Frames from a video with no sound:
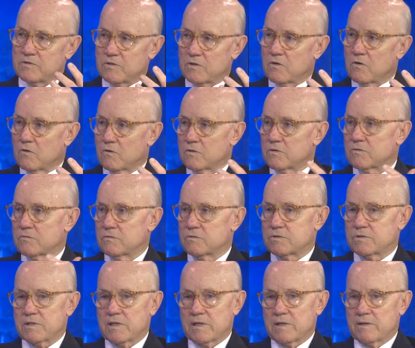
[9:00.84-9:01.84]
of course, will
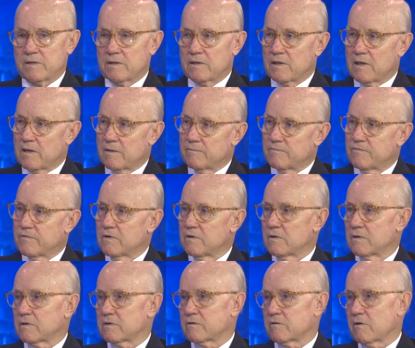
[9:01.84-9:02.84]
say that I'm
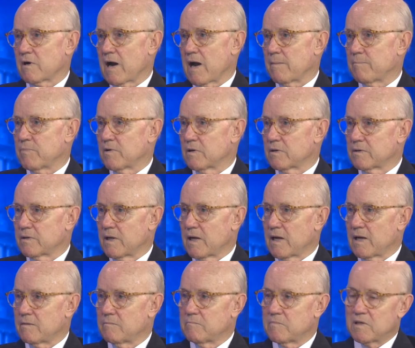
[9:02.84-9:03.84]
full of crap on
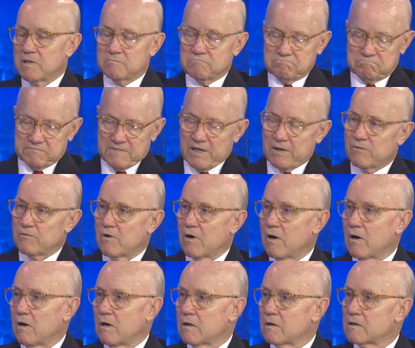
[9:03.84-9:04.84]
that, but they're
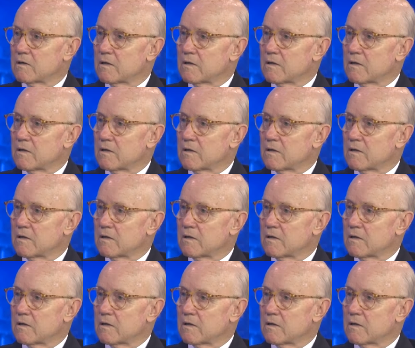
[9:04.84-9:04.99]
wrong.